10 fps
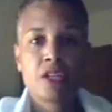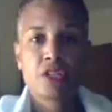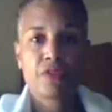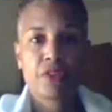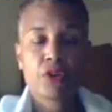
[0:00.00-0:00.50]

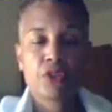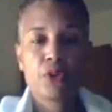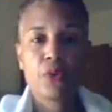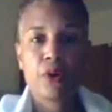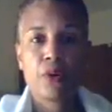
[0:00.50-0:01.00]
So for those
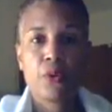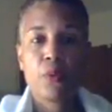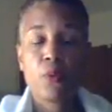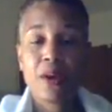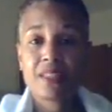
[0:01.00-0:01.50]
who
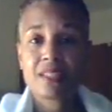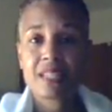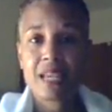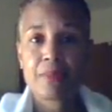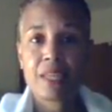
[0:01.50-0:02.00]
want the
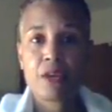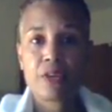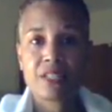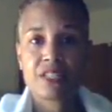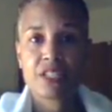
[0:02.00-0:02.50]
same thing or
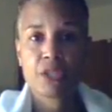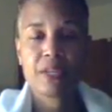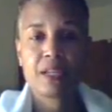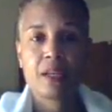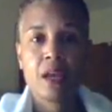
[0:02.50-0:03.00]

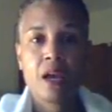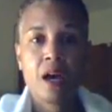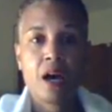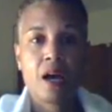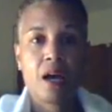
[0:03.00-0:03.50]
considering
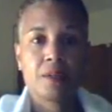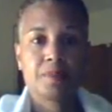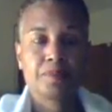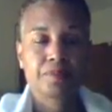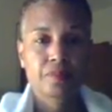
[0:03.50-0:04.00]

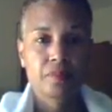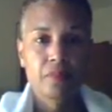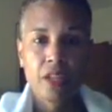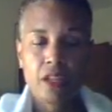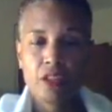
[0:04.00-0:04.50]
um,
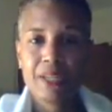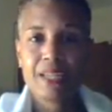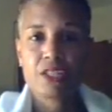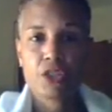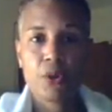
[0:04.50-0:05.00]

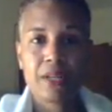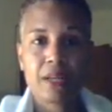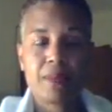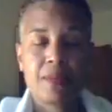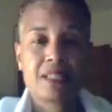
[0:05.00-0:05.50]
looking into owning
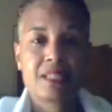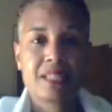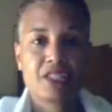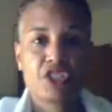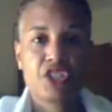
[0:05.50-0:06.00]
a business,
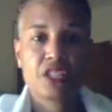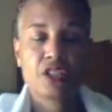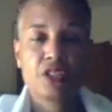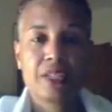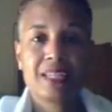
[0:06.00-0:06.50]
I suggest
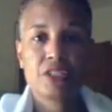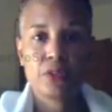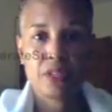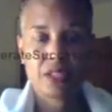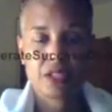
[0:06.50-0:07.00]
looking
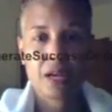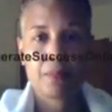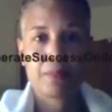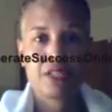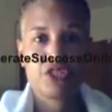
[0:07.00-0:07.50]
into this
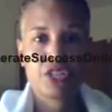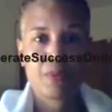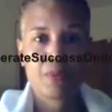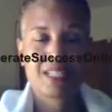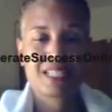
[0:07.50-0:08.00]
company,
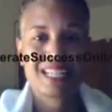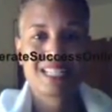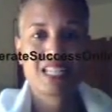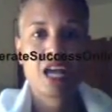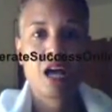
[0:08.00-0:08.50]

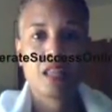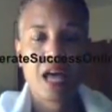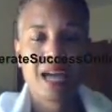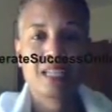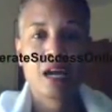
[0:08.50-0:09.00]

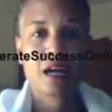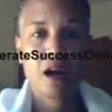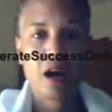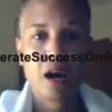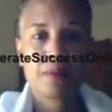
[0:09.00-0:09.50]

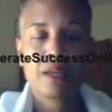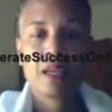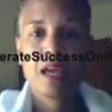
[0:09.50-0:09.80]
GenerateSuccessOnline.com.